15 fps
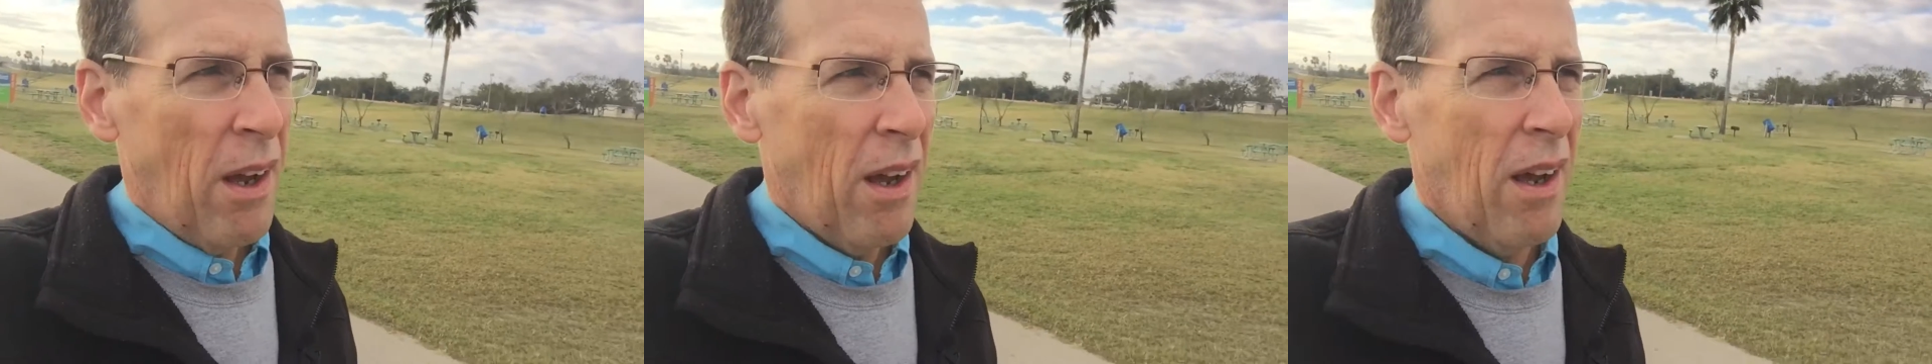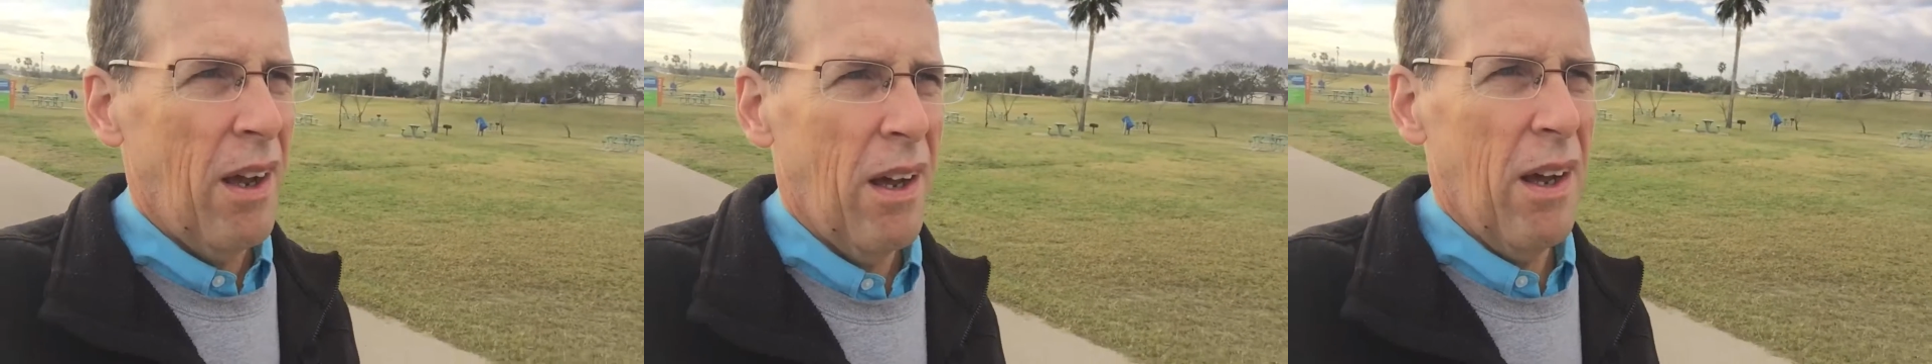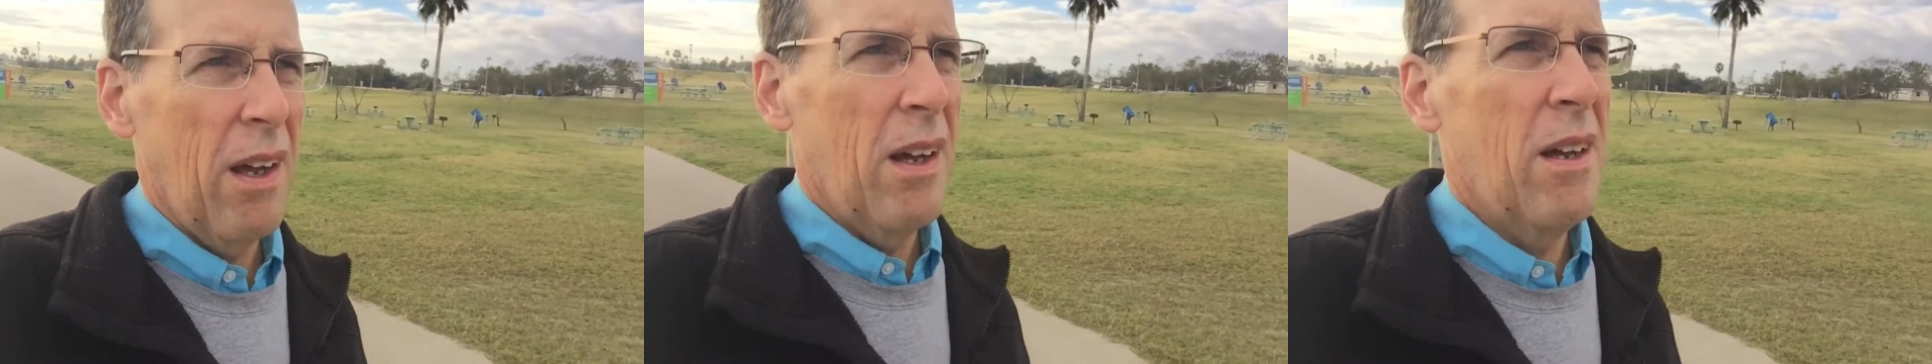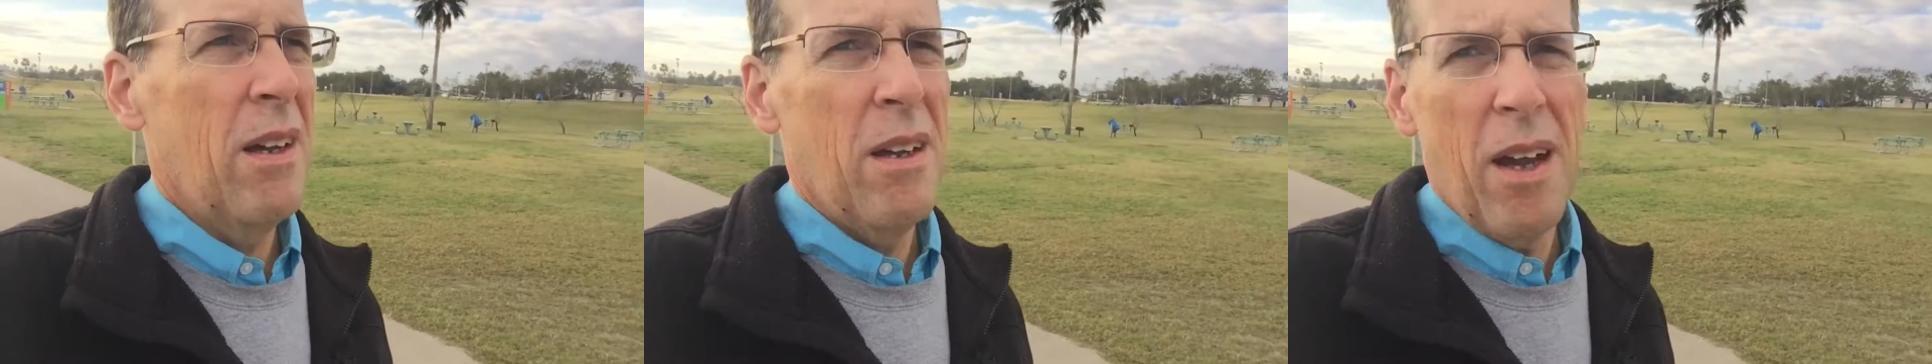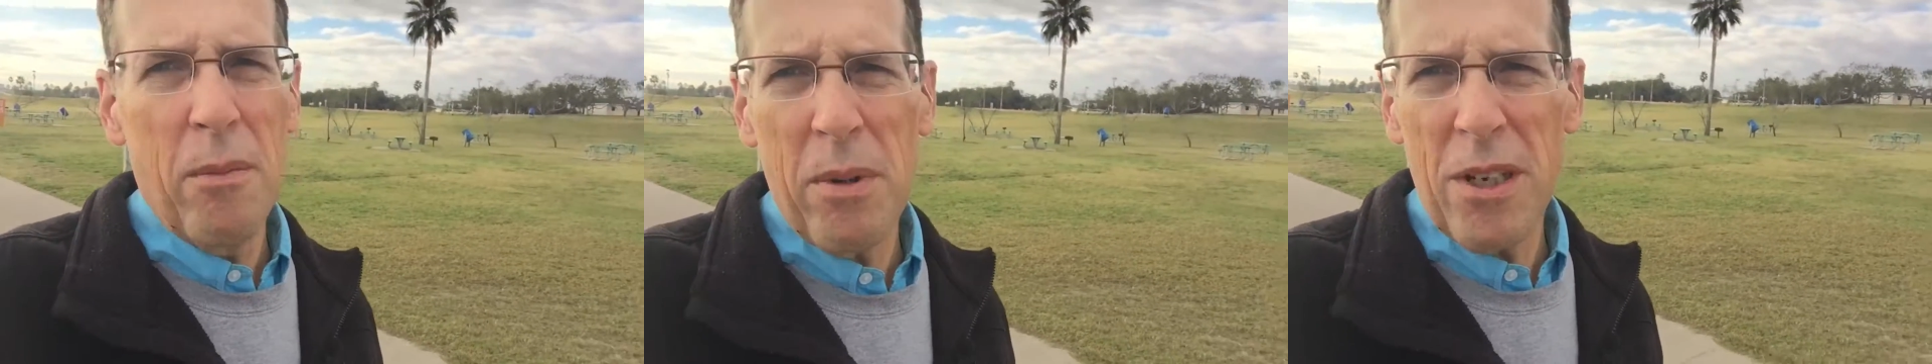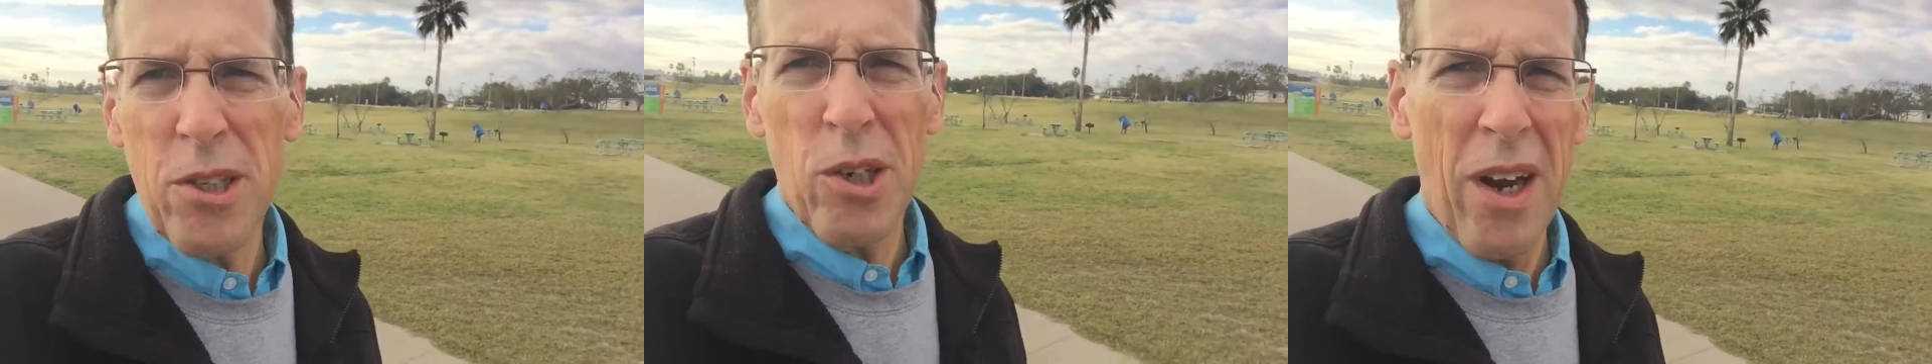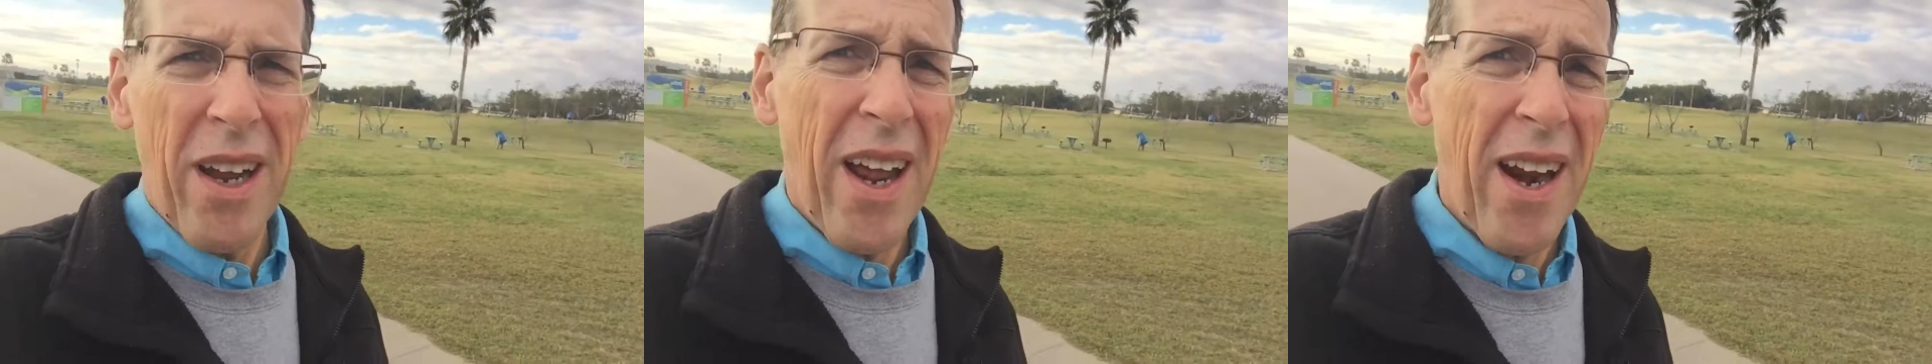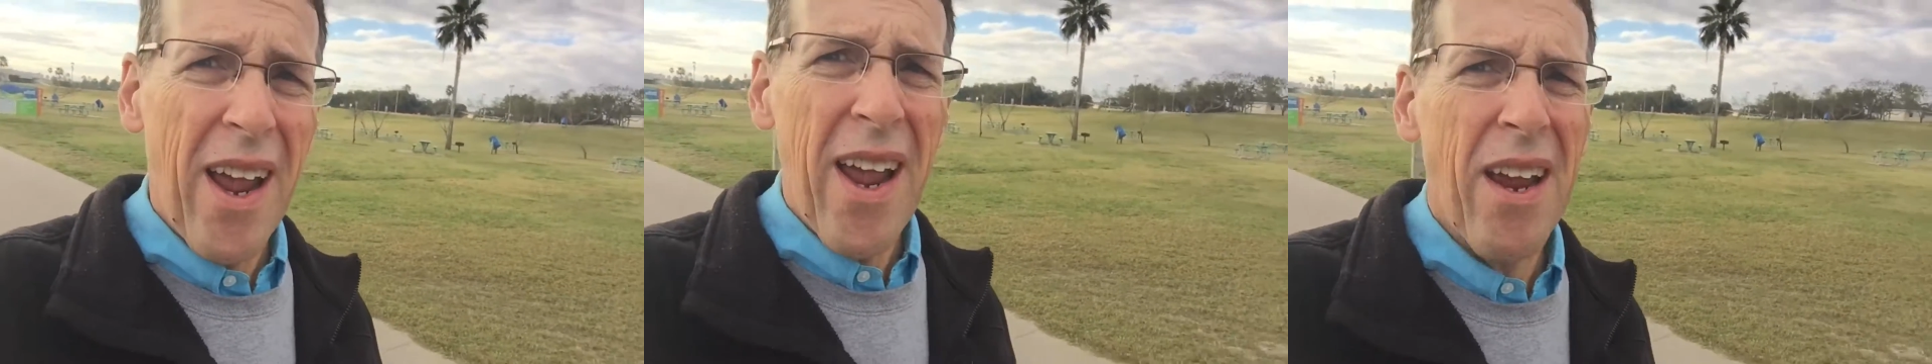Uh, I'm not sure I
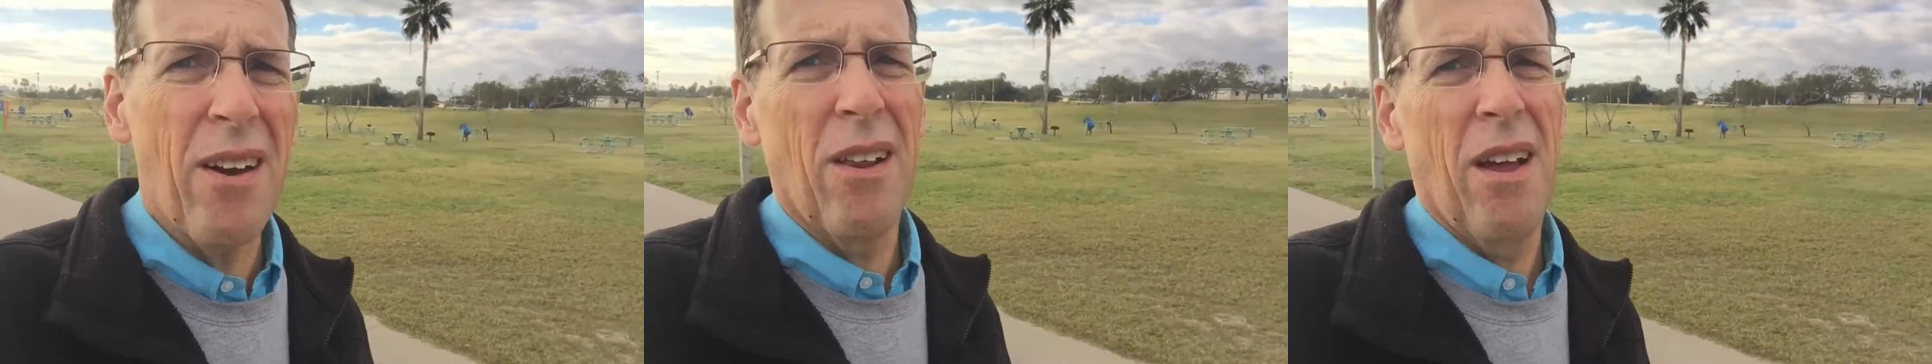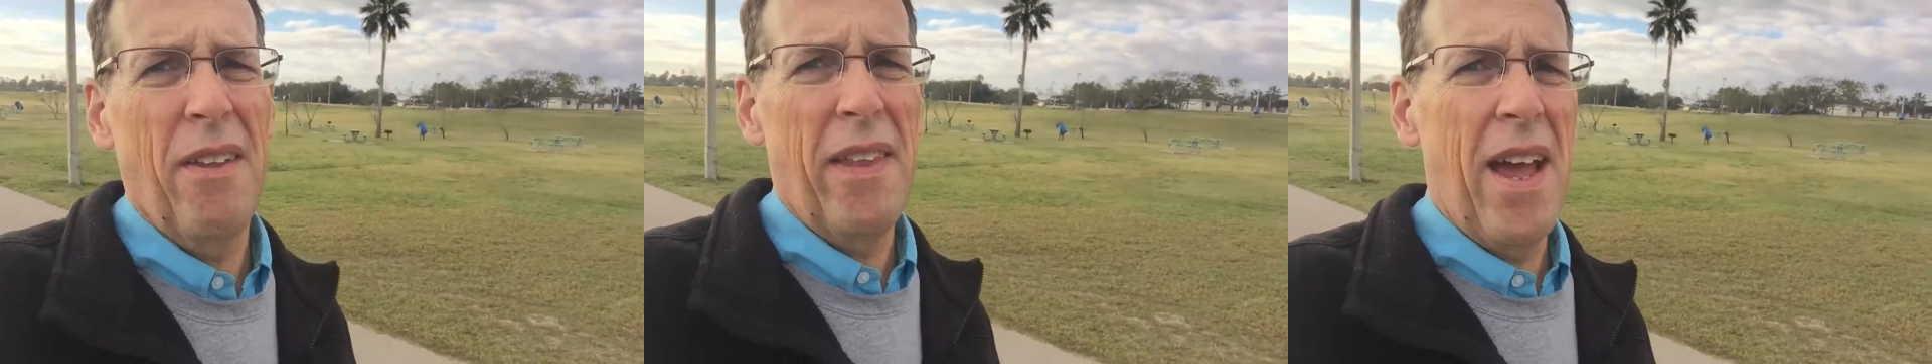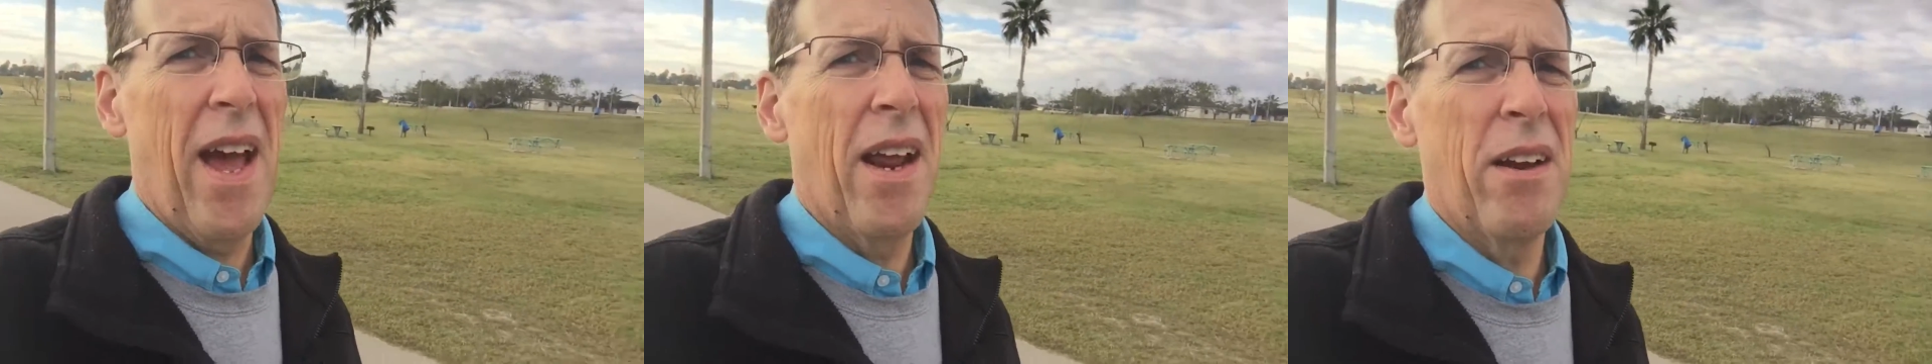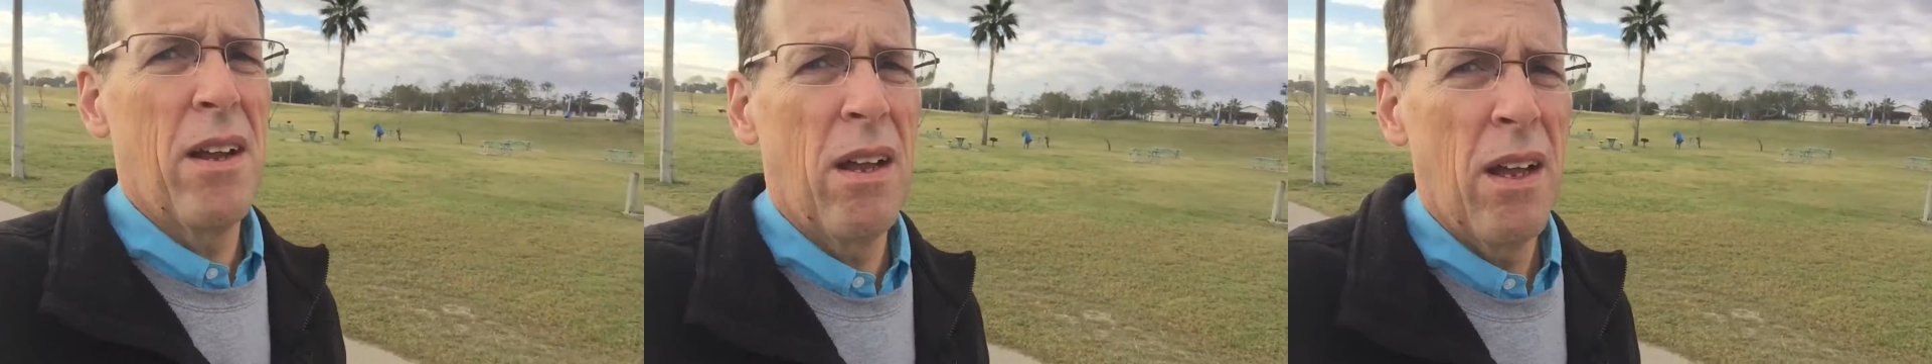got a handle on that.